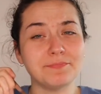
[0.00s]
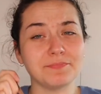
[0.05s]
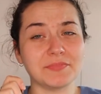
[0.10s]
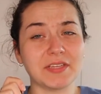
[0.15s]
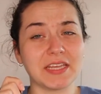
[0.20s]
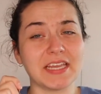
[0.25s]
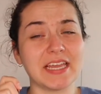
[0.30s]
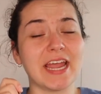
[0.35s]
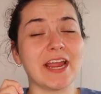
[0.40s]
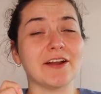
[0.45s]

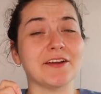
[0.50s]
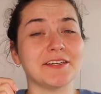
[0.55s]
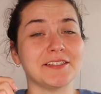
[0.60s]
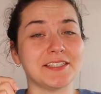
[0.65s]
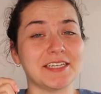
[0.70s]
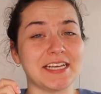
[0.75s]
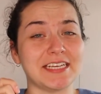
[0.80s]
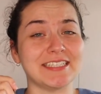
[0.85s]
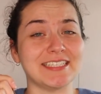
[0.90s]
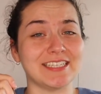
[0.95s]
The carrot
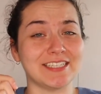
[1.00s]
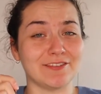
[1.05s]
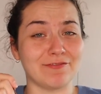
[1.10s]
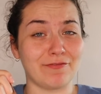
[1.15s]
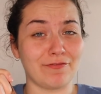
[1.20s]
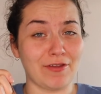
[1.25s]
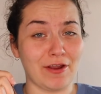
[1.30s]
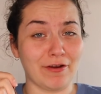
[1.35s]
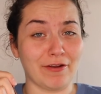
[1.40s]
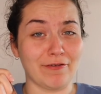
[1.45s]
taste is
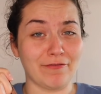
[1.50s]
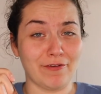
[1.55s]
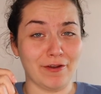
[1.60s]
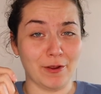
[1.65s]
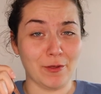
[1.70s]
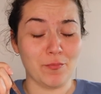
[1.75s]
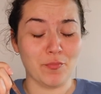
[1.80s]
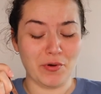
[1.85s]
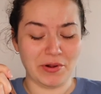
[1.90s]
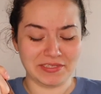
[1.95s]
very,
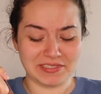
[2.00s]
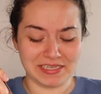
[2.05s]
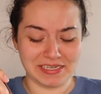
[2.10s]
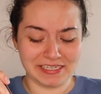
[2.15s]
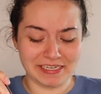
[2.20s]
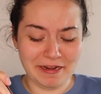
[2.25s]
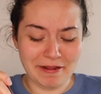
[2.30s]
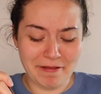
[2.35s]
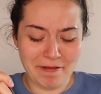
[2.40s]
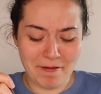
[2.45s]
very
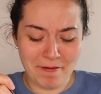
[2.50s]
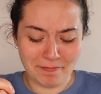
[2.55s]
present.